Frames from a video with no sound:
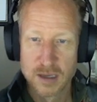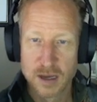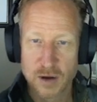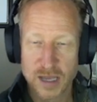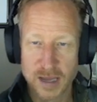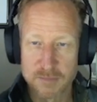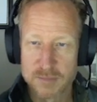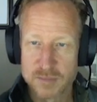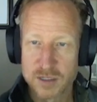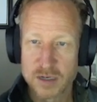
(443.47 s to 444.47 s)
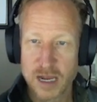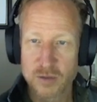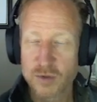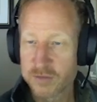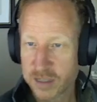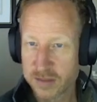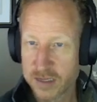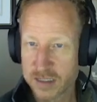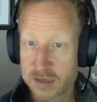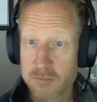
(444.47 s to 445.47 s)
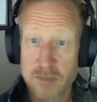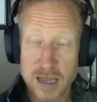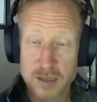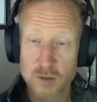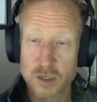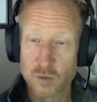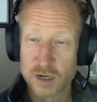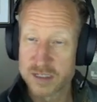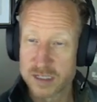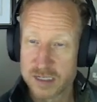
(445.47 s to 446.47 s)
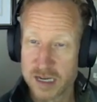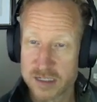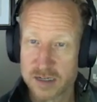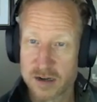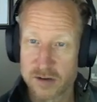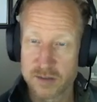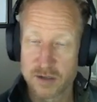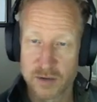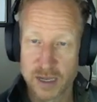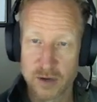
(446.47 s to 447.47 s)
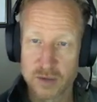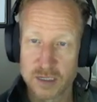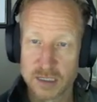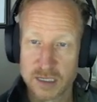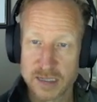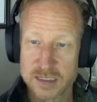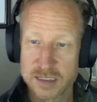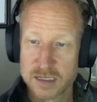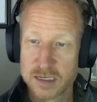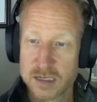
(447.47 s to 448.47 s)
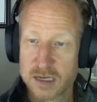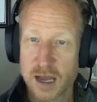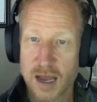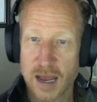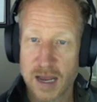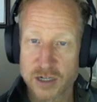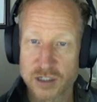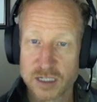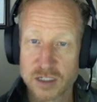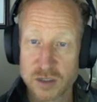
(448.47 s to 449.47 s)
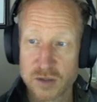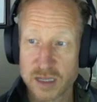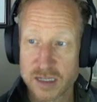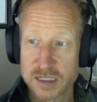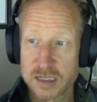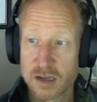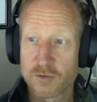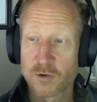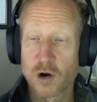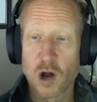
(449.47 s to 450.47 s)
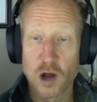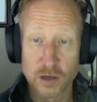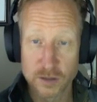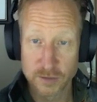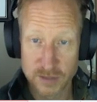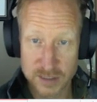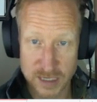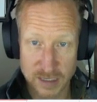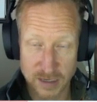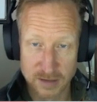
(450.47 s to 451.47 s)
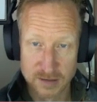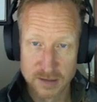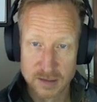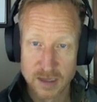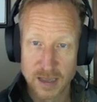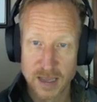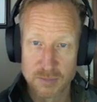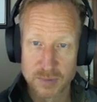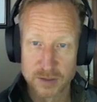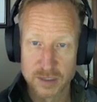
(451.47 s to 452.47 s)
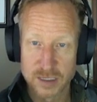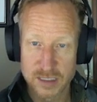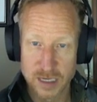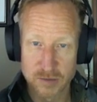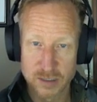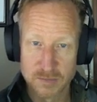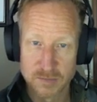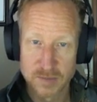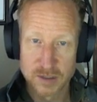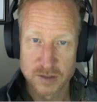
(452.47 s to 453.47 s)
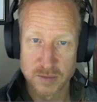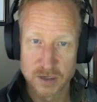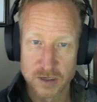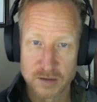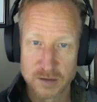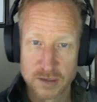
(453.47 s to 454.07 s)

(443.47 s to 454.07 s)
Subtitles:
Okay, so now that we've done this manually once and tested our theory out, let's actually do this for all of the data and build this out. So I'm going to